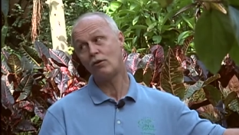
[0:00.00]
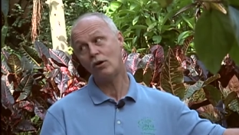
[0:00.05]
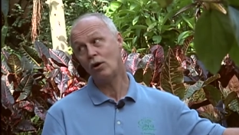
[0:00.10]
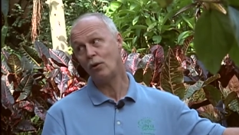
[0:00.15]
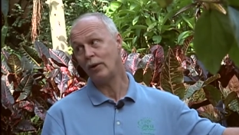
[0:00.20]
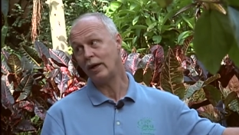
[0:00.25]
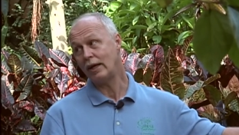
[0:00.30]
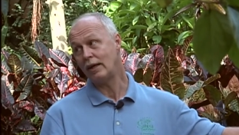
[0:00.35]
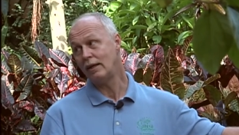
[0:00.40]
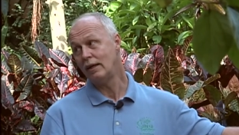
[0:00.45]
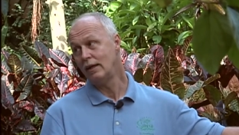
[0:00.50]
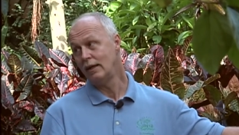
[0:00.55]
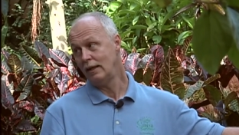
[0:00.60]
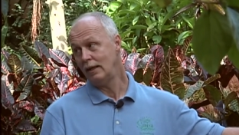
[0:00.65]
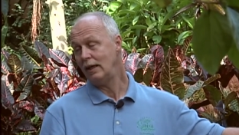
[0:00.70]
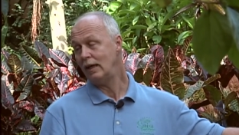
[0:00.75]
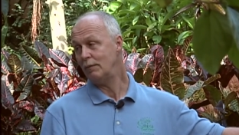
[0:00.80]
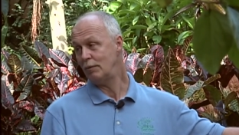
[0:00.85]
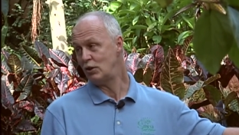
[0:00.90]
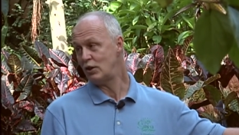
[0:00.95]
growing,
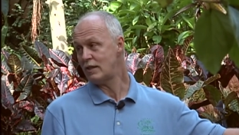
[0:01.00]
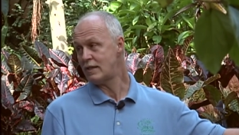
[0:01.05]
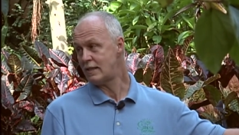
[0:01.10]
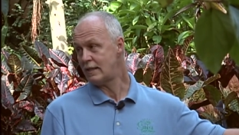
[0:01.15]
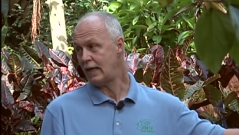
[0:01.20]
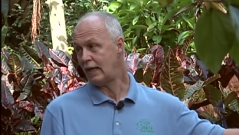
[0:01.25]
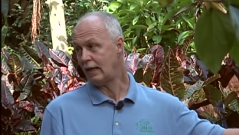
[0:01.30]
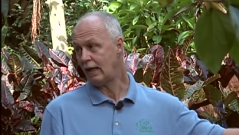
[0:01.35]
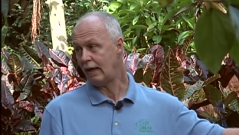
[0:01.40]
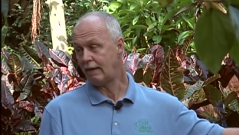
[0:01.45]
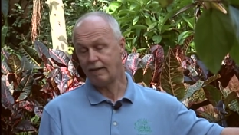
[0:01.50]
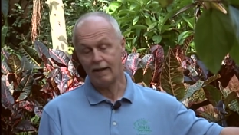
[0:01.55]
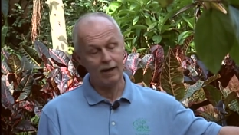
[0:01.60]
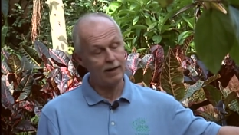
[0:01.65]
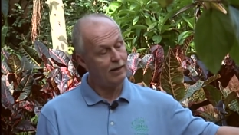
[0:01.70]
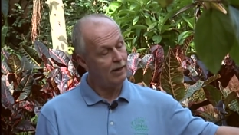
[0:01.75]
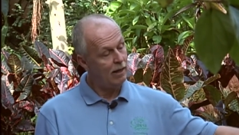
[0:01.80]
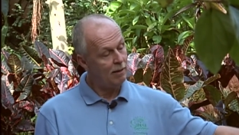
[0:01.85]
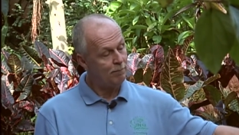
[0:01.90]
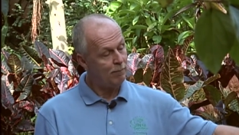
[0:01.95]
it would just stay like
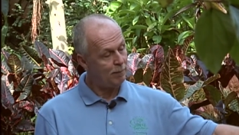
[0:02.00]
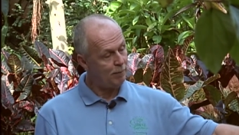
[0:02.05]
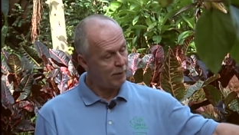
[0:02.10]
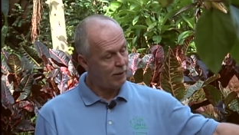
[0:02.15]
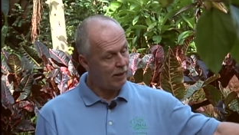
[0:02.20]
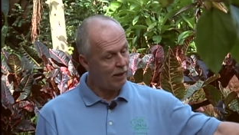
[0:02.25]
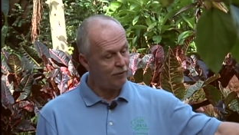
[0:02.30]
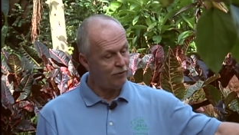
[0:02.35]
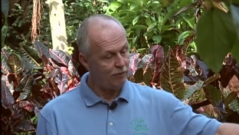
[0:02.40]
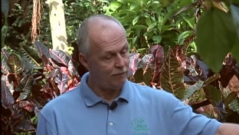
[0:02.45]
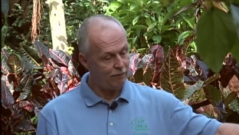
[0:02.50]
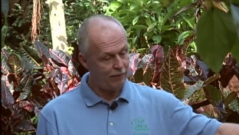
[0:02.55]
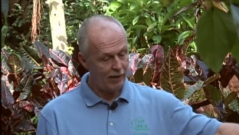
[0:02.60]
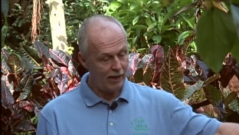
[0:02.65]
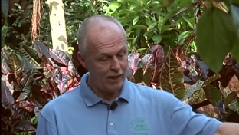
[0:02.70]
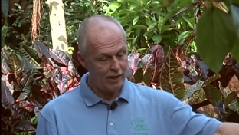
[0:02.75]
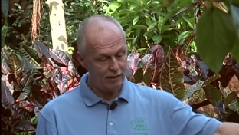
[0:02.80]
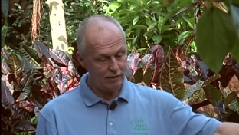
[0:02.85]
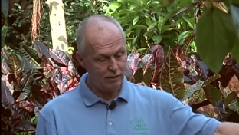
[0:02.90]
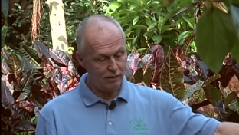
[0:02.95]
that. But because of
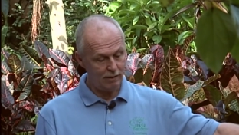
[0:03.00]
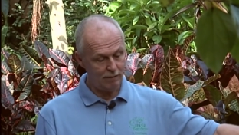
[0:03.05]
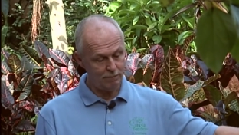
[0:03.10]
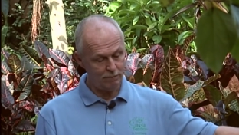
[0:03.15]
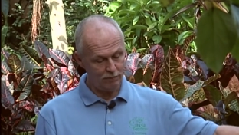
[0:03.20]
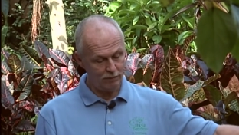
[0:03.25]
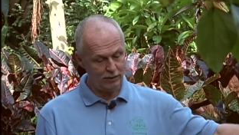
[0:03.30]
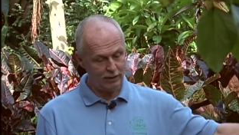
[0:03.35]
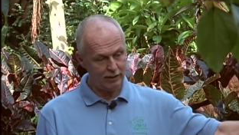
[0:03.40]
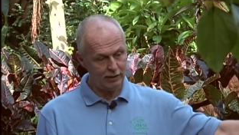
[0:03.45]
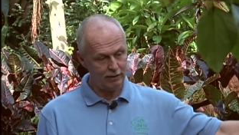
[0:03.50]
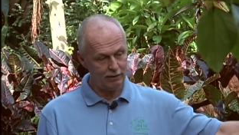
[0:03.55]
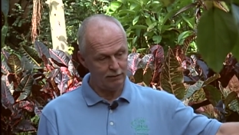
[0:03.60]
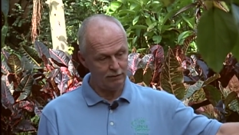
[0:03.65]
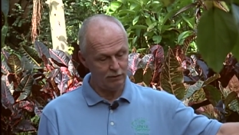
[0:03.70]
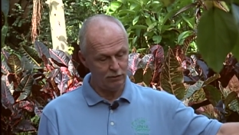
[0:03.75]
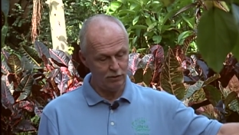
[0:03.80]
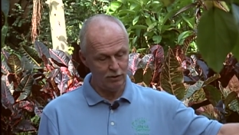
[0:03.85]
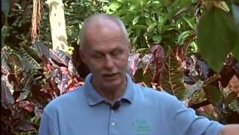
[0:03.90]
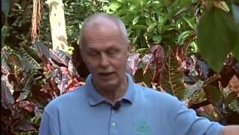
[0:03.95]
that um, really
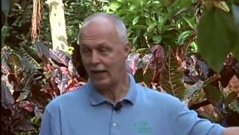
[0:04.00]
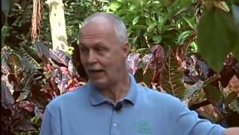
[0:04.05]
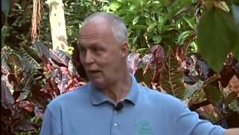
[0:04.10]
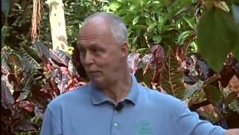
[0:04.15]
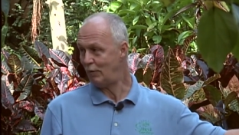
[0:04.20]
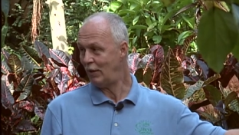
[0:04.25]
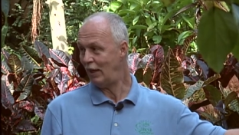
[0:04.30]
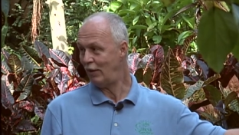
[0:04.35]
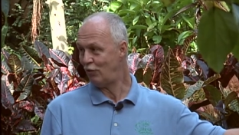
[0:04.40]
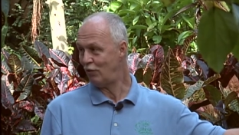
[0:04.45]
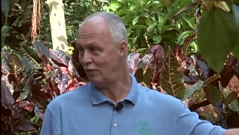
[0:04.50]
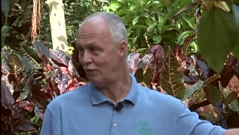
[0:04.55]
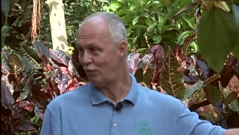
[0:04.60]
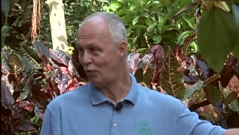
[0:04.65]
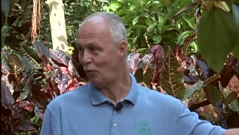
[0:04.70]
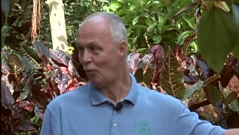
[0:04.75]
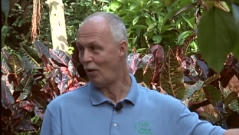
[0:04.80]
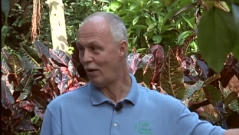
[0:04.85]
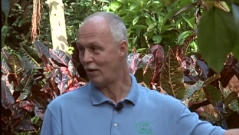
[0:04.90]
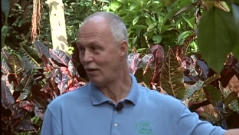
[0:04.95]
good adaptation
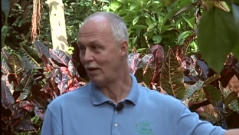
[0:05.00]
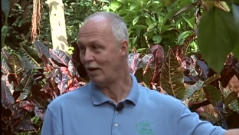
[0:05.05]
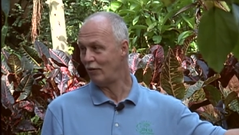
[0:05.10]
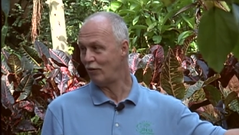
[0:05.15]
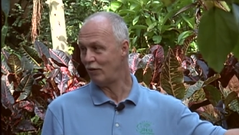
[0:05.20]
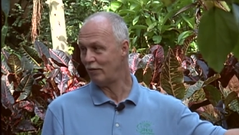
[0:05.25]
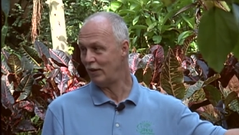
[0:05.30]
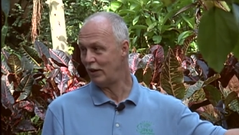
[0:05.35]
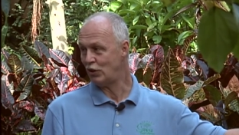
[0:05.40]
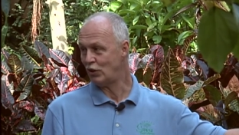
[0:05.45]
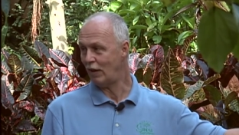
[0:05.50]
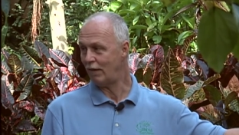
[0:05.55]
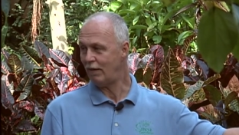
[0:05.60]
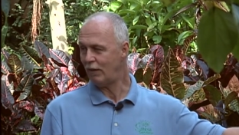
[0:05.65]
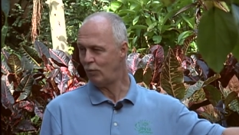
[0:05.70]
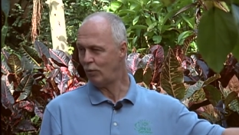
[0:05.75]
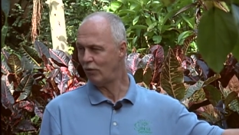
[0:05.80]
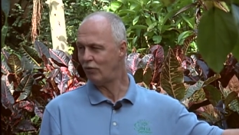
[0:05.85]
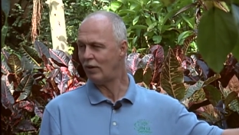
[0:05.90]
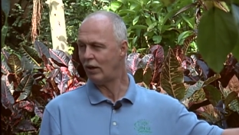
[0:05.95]
for water conservation, I
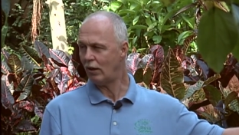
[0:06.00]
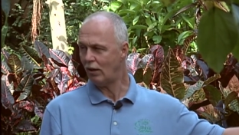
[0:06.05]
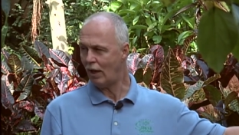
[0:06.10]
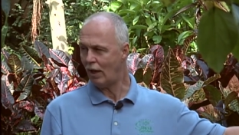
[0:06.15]
think sure. we'll see a